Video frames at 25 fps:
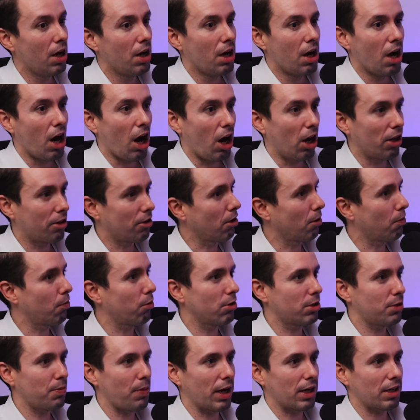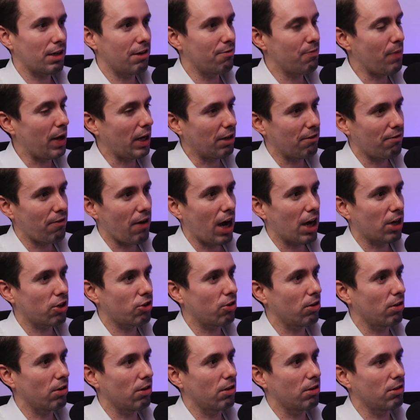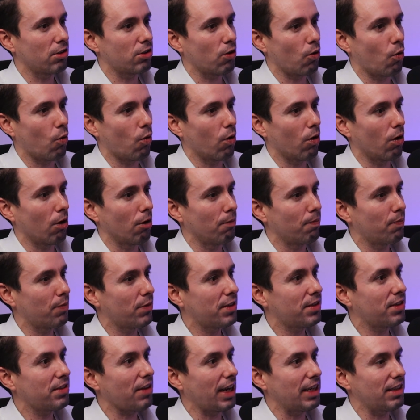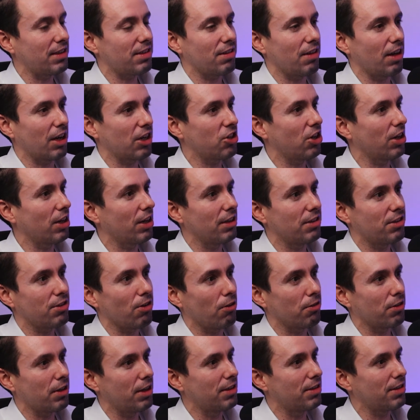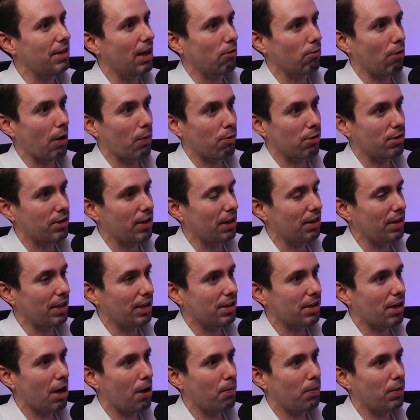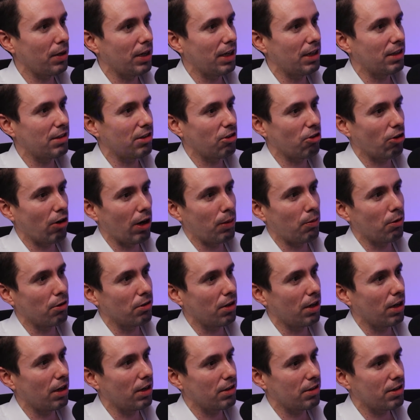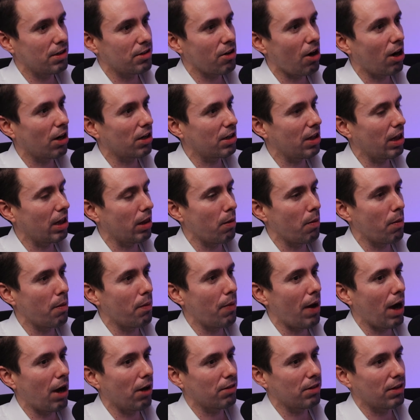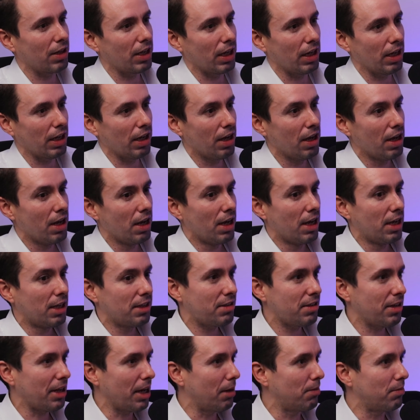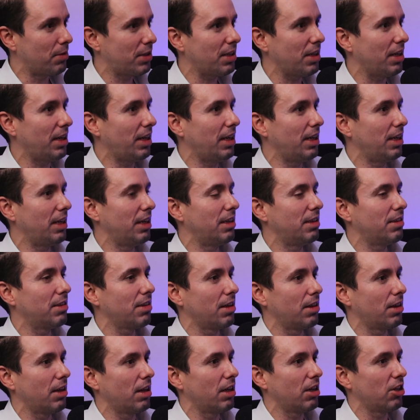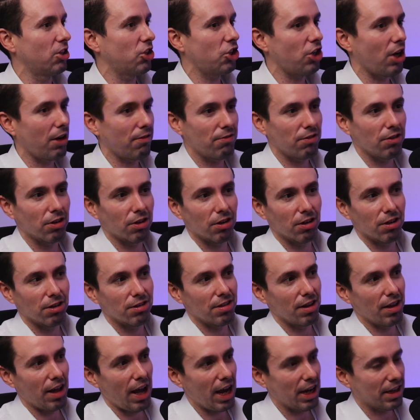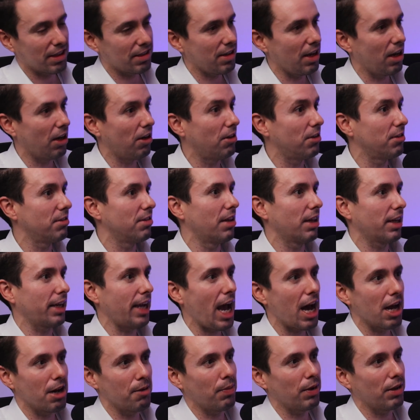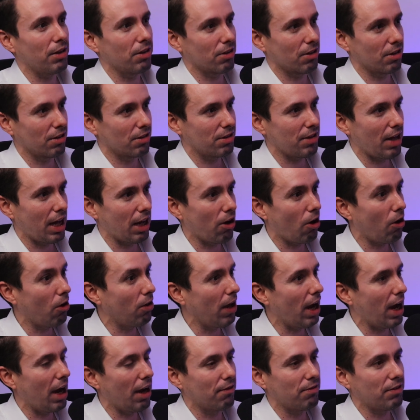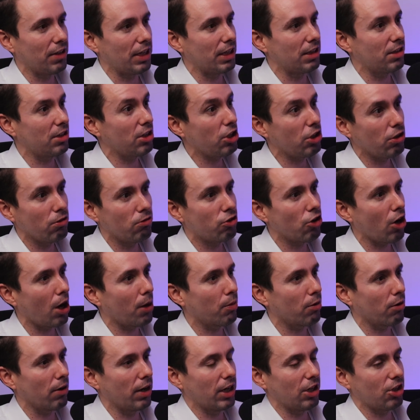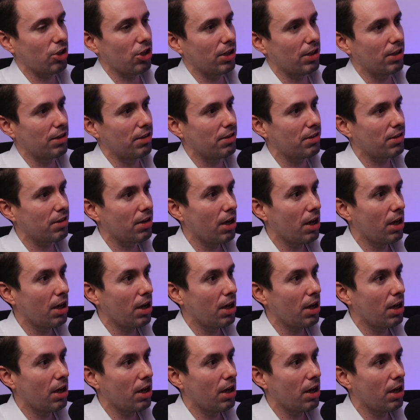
other prospective manufacturers or site selection consultants that represent these companies, and you're able to talk to them about the CMCs and the Schaefflers and the Hexcels and the Caterpillars that all have these huge operations